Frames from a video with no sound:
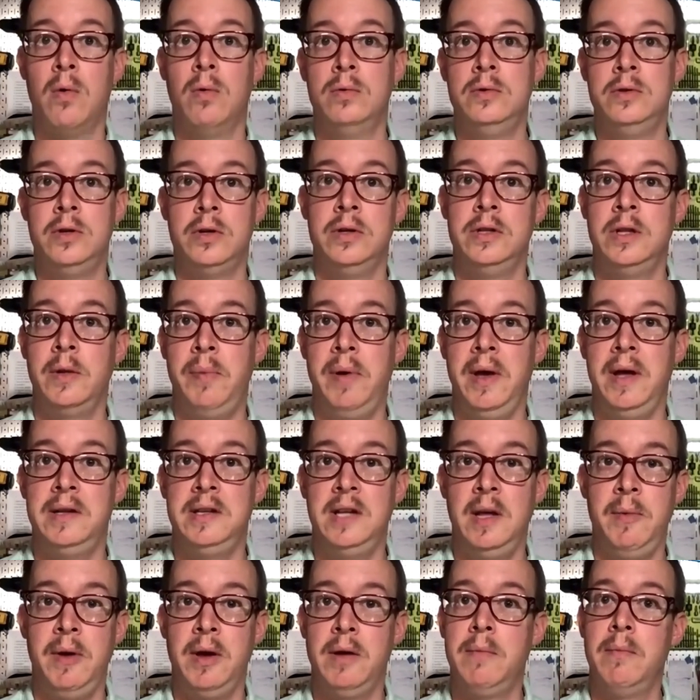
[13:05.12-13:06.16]
during the
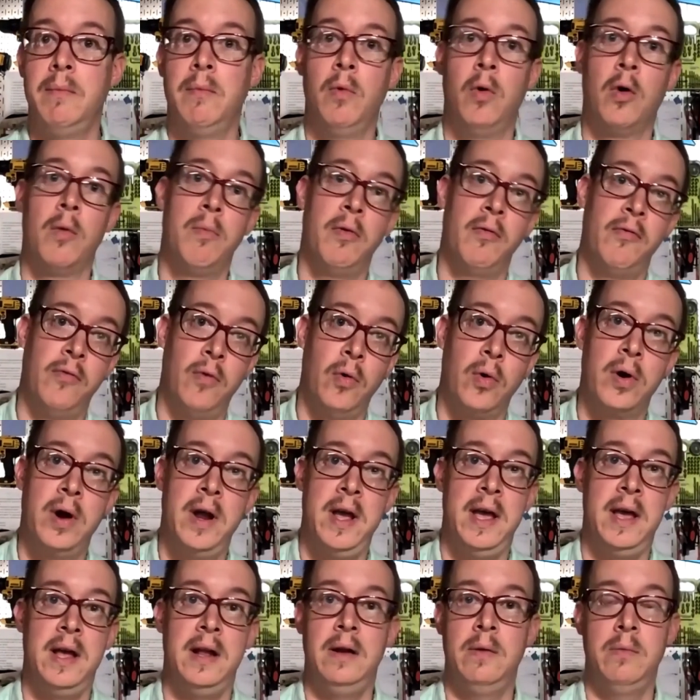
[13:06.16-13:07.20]
pandemic or
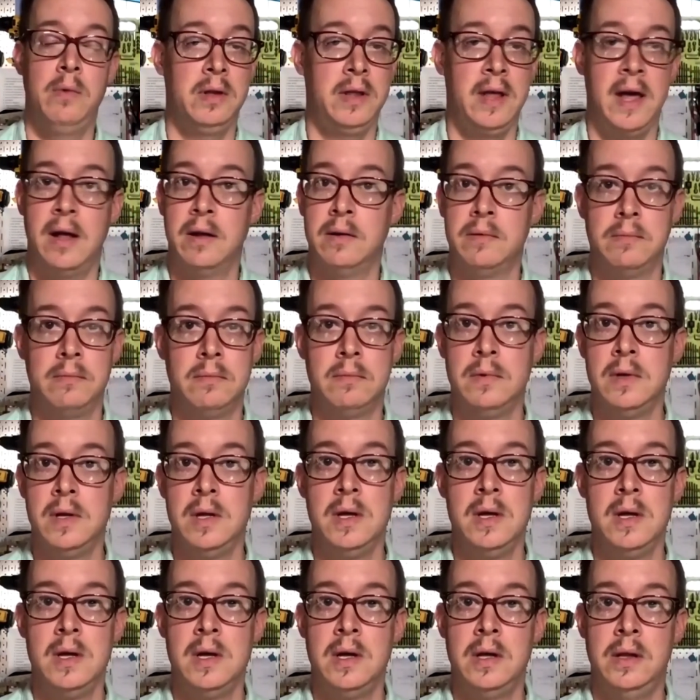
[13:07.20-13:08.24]
beforehand without
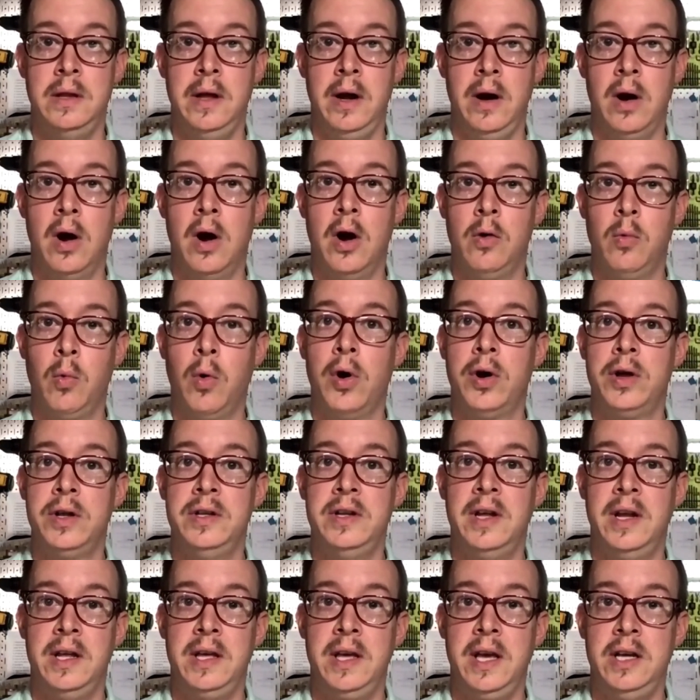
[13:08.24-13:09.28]
their hard work and
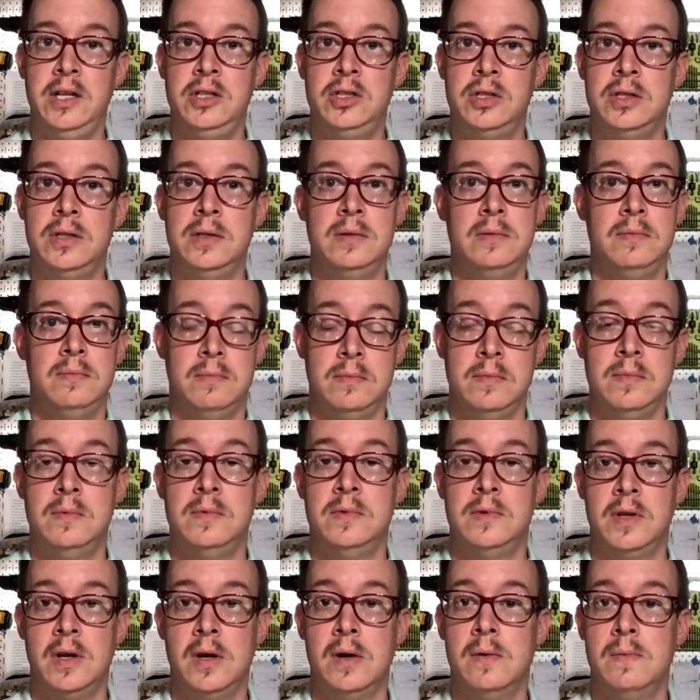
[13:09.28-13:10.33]
dedication.
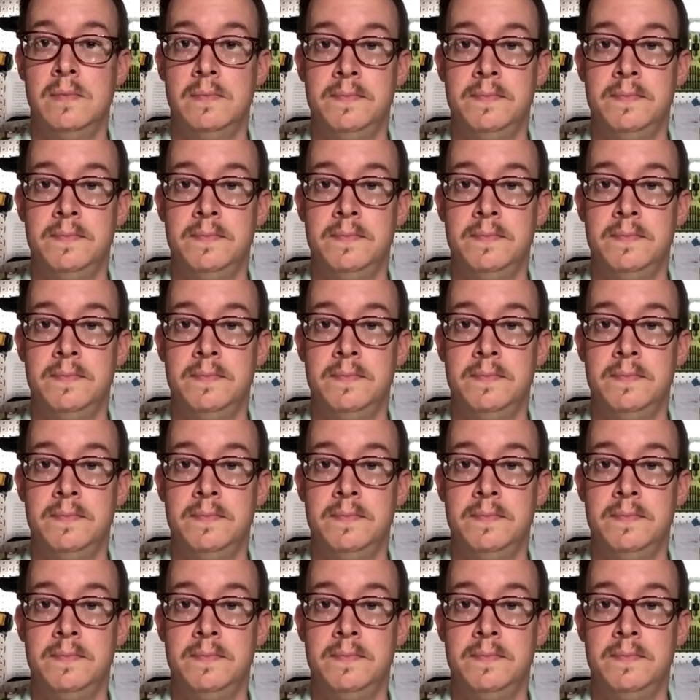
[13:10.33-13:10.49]
So